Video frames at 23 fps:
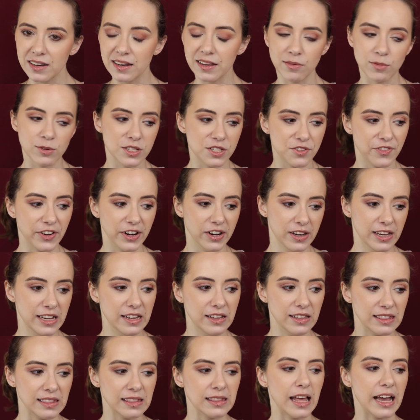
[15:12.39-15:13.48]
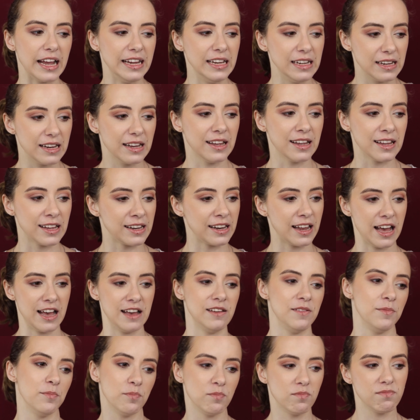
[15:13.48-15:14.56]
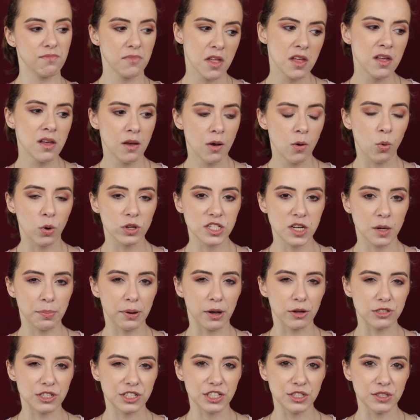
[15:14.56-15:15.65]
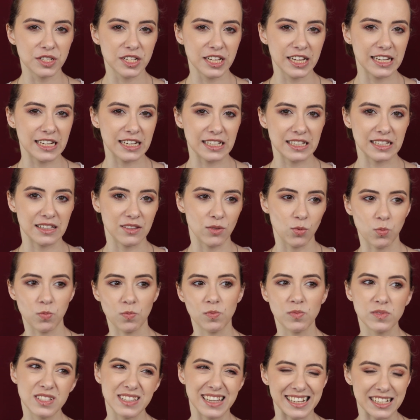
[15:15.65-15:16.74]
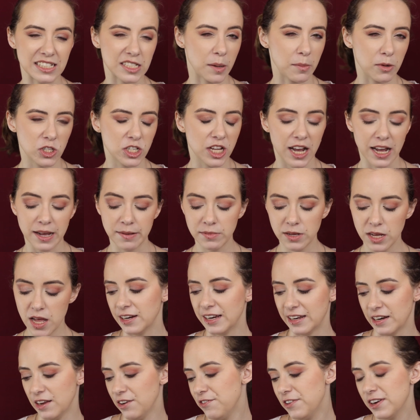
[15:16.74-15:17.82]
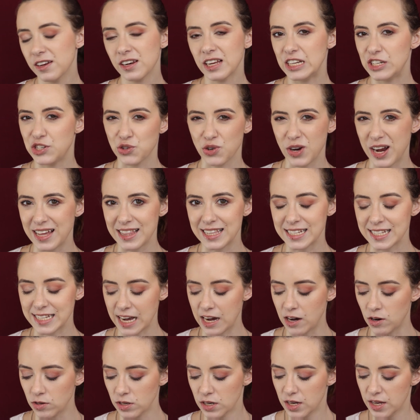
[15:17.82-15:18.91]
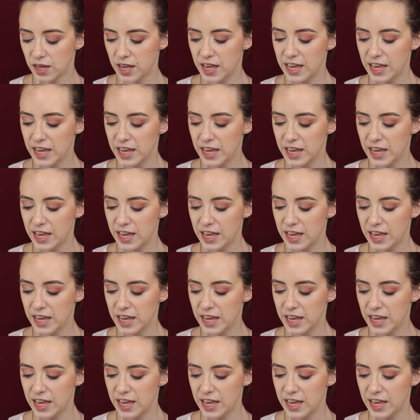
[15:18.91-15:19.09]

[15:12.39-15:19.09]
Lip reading: It was very light, and I wasn't opposed to using it in the summertime, and I figured I'd try this out.